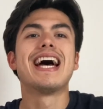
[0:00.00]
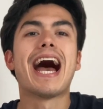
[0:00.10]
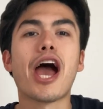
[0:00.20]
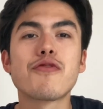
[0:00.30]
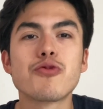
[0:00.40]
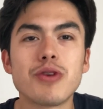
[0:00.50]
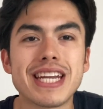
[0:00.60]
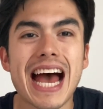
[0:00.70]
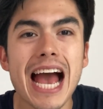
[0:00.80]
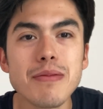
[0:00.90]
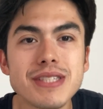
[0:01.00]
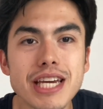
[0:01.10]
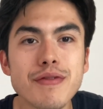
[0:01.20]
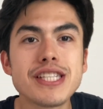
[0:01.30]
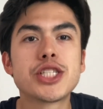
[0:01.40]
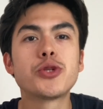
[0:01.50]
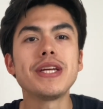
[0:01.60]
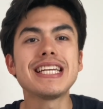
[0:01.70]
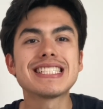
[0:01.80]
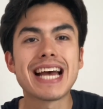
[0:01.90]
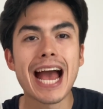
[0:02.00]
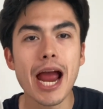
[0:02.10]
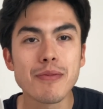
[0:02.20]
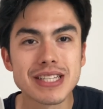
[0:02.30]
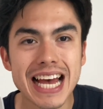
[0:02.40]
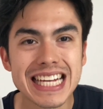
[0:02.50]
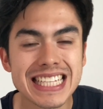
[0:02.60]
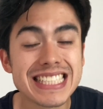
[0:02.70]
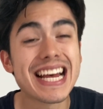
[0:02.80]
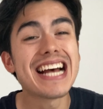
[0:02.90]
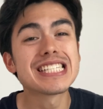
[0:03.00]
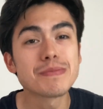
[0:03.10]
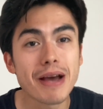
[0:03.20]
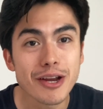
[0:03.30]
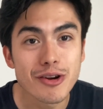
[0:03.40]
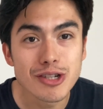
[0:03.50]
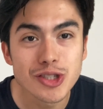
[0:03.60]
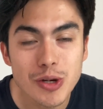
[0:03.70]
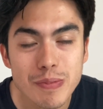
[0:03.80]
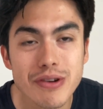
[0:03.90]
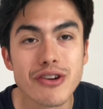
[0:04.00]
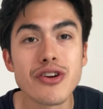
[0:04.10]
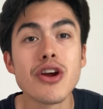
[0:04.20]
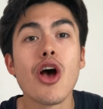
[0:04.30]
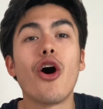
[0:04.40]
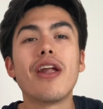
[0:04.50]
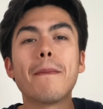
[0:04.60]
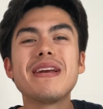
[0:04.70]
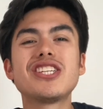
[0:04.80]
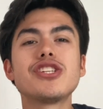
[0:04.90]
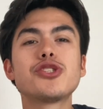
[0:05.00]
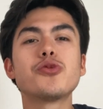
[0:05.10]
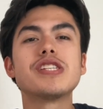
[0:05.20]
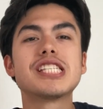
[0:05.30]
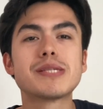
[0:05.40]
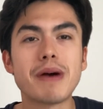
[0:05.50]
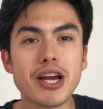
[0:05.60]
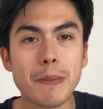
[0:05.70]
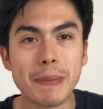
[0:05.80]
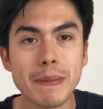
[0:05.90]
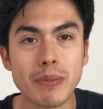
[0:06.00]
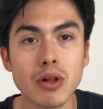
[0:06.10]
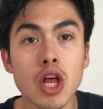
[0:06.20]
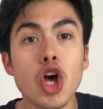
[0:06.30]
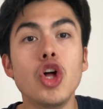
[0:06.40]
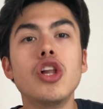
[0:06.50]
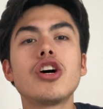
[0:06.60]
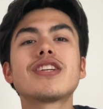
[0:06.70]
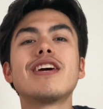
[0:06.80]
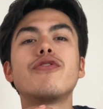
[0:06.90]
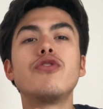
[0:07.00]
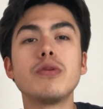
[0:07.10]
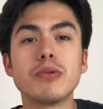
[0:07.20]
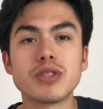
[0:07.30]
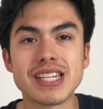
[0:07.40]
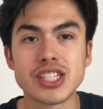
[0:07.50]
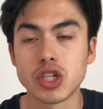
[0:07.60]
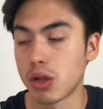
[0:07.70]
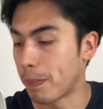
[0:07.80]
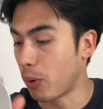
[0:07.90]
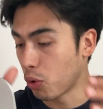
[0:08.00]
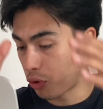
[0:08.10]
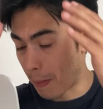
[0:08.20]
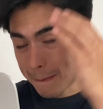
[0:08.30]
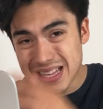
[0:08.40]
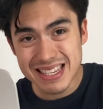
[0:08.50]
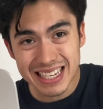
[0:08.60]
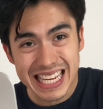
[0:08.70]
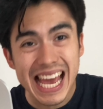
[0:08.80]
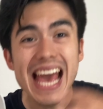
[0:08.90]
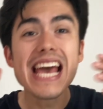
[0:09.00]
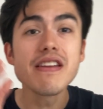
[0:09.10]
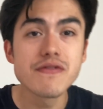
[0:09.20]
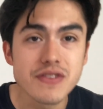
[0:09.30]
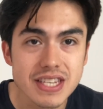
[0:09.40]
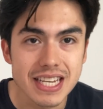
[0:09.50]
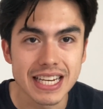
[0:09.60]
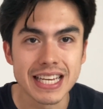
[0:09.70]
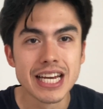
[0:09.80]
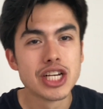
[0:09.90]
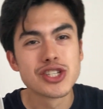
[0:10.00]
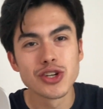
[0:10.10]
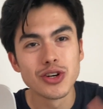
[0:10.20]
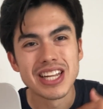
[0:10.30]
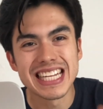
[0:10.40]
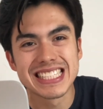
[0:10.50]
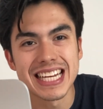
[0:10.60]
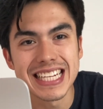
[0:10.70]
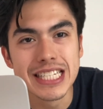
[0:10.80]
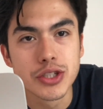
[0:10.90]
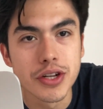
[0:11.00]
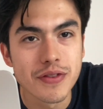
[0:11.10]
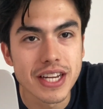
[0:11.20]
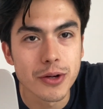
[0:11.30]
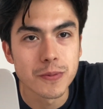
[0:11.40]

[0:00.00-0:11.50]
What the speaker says: Hi everyone, I'm David, training as a hybrid athlete, aspire entrepreneur on a mission to inspire people unlock their full potential, both mentally and physically. So let's get into the video.